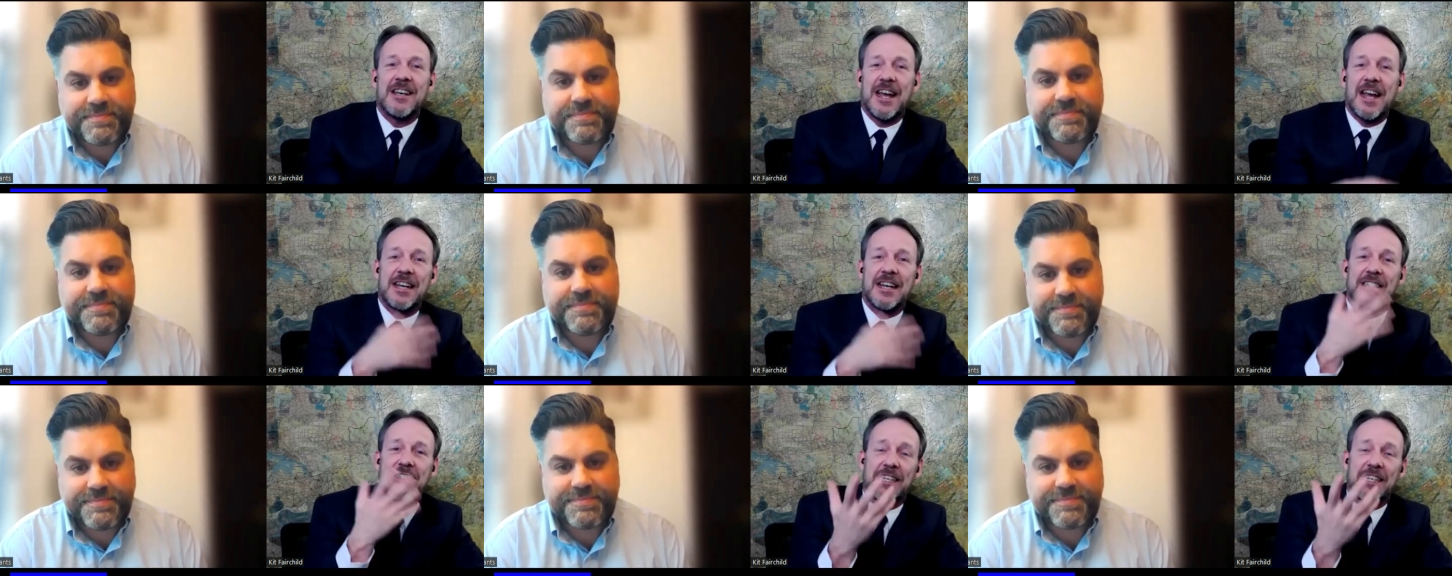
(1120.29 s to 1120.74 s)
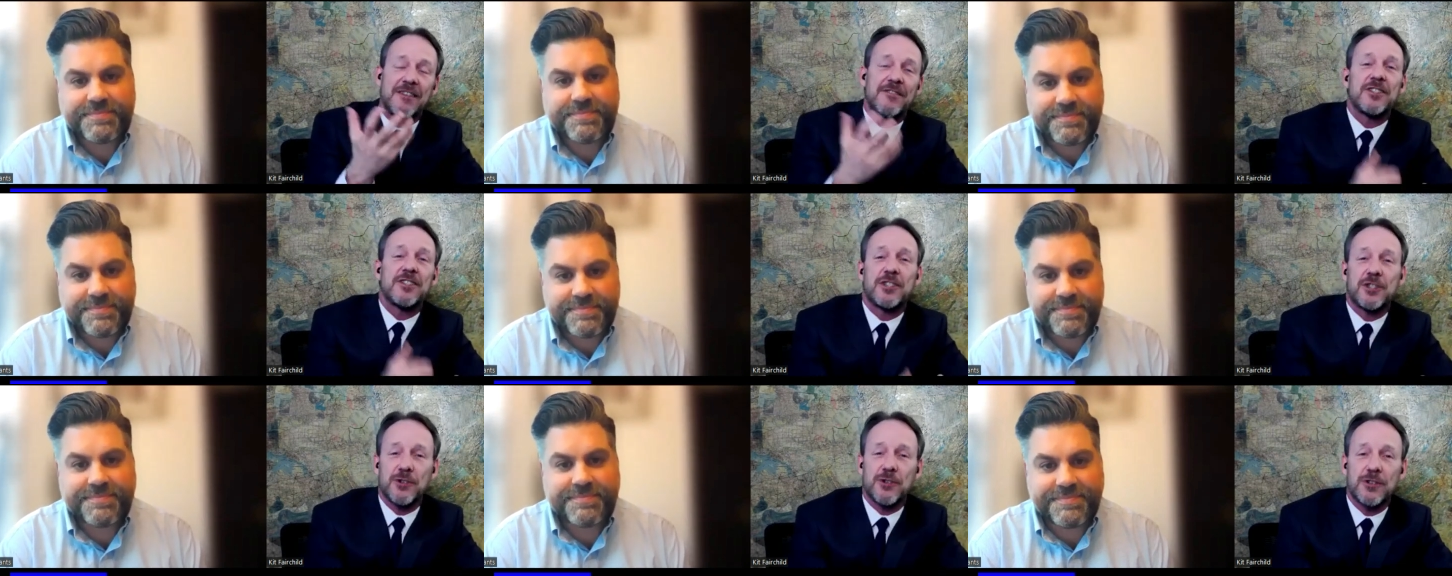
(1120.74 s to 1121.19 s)
Speaker 1: and give
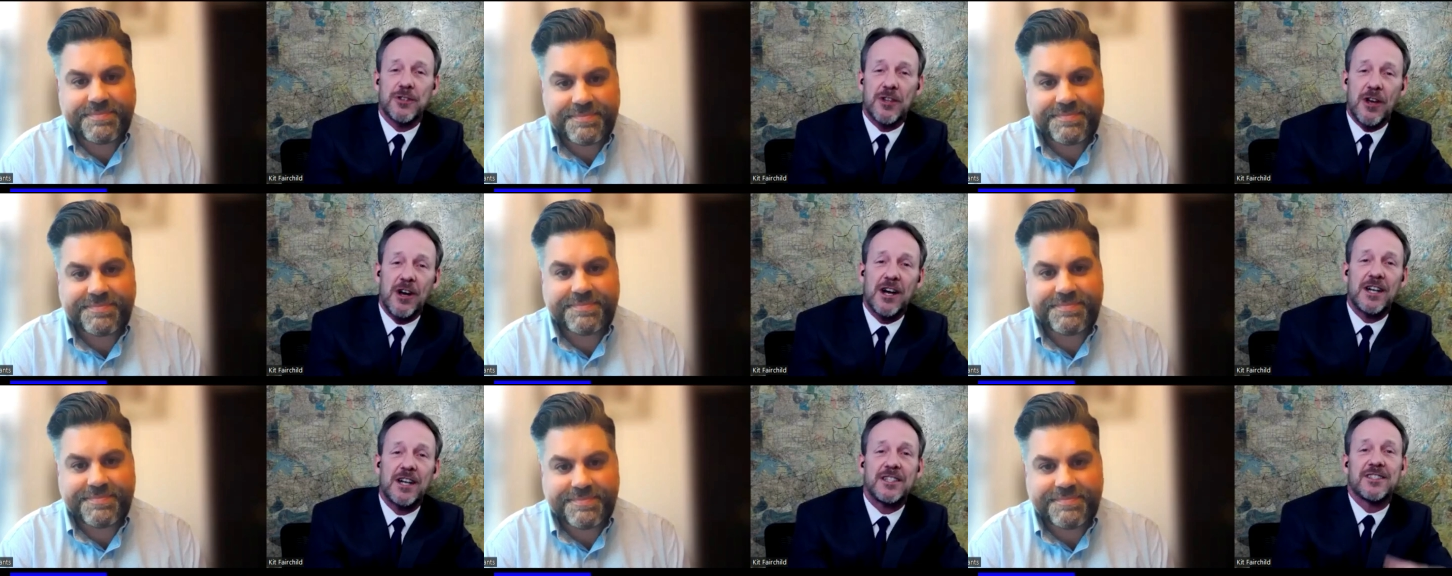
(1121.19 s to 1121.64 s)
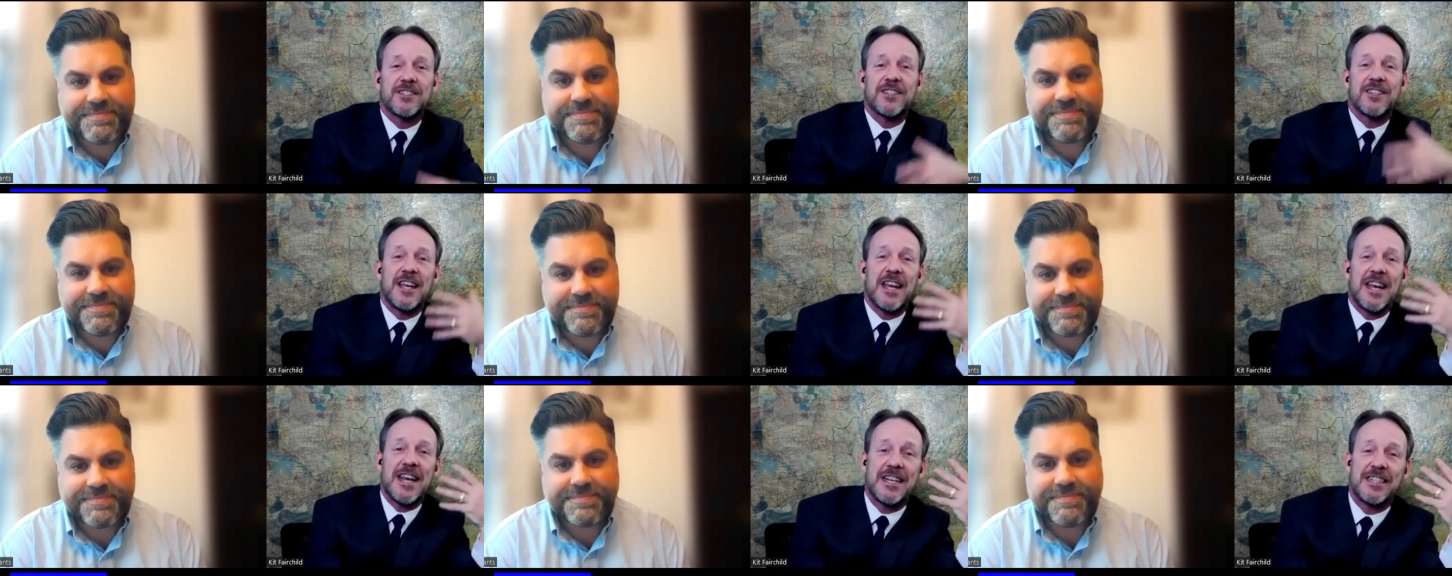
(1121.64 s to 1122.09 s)
us your
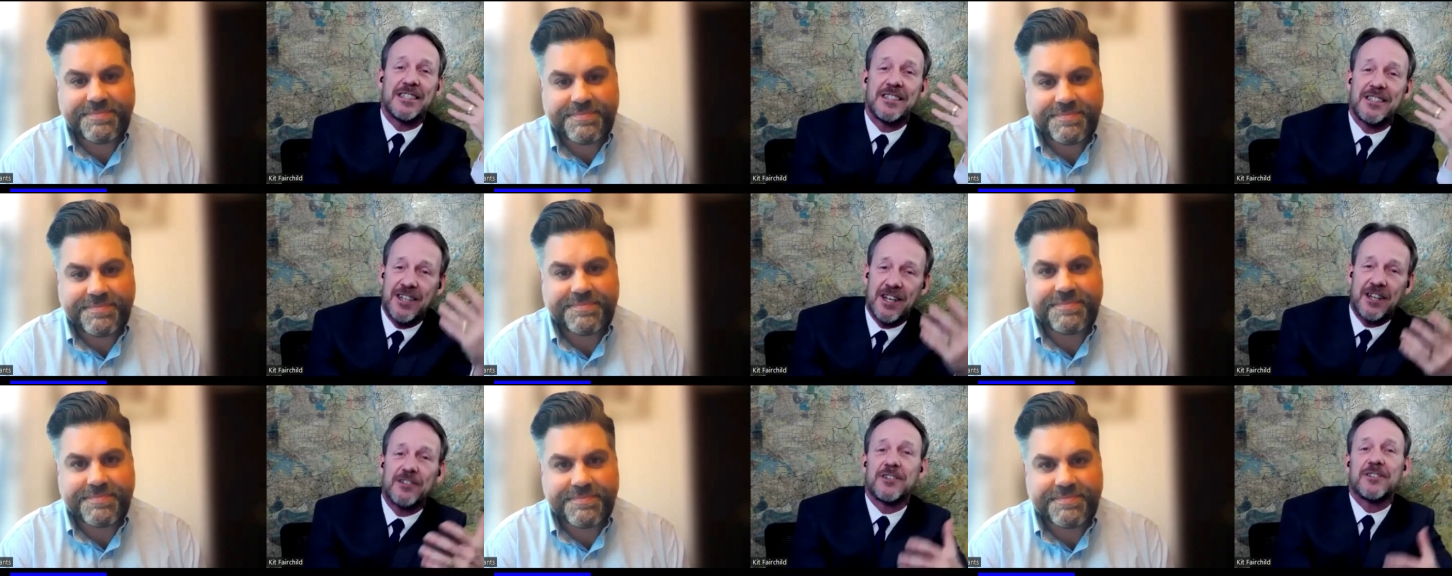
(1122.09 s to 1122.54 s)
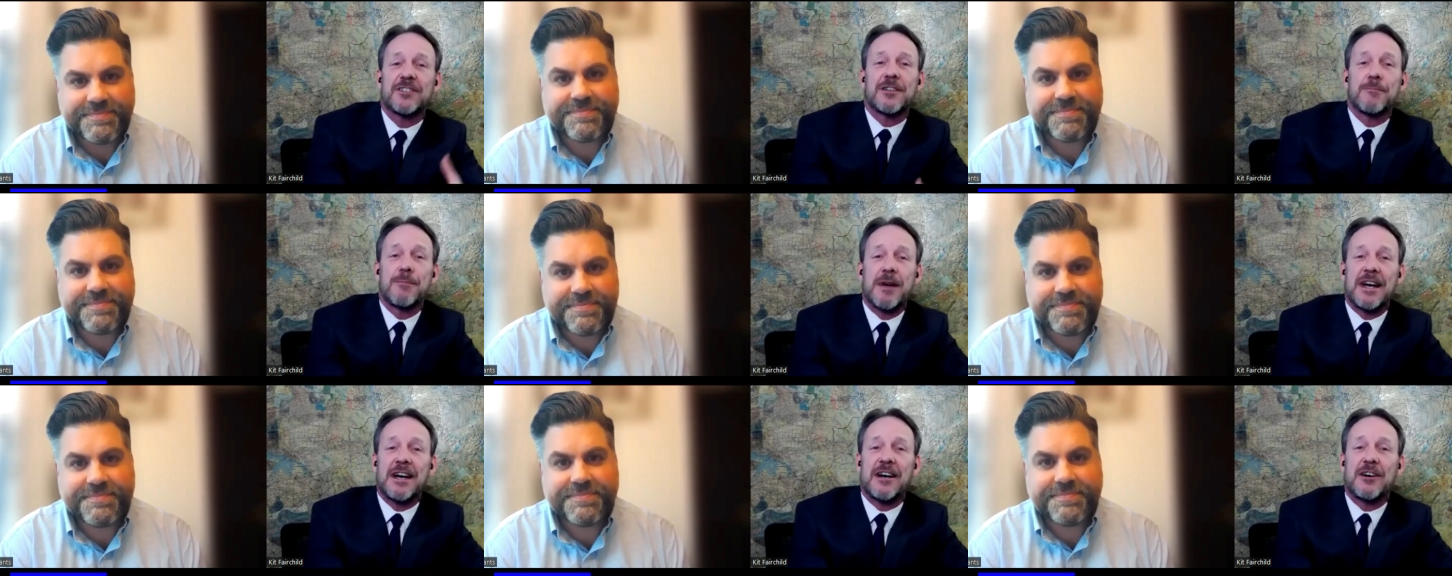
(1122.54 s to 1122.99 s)
thoughts and tell us
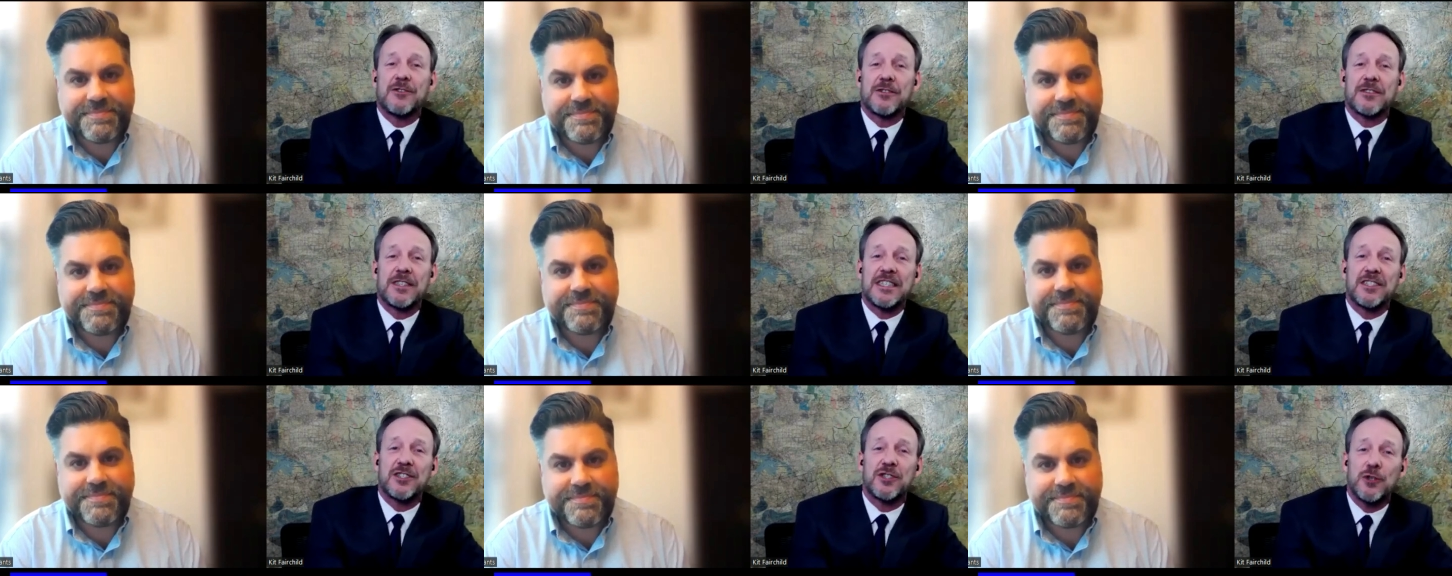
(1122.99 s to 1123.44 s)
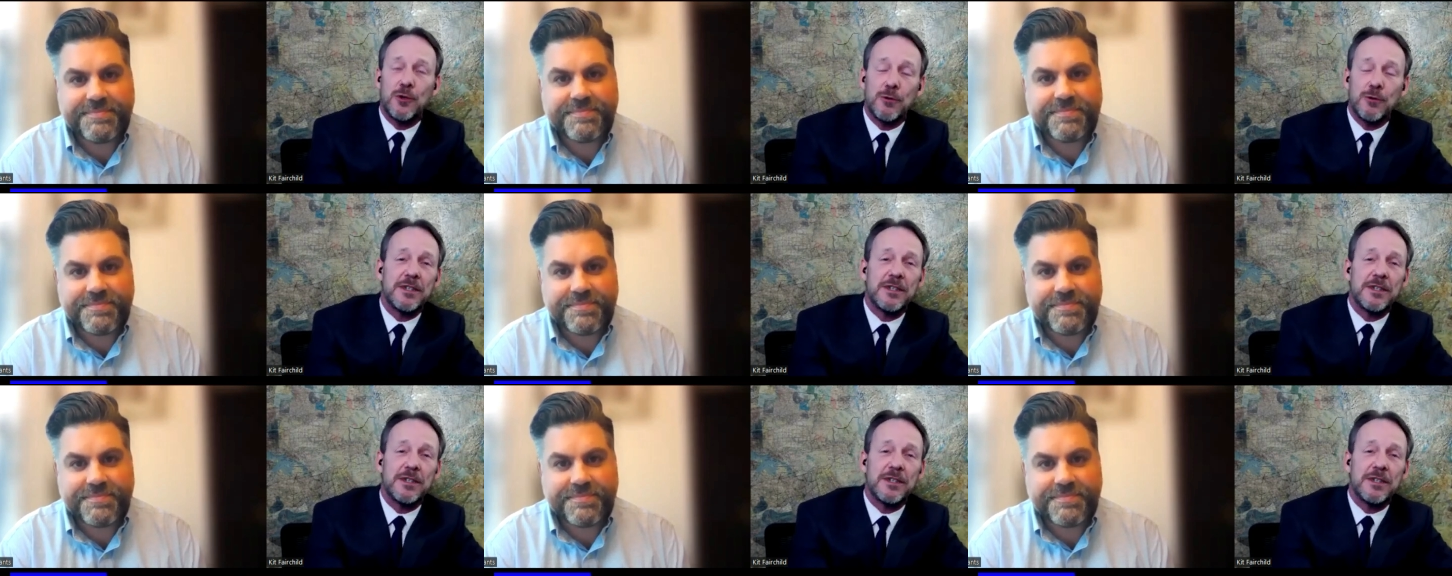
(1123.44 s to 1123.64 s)
about these two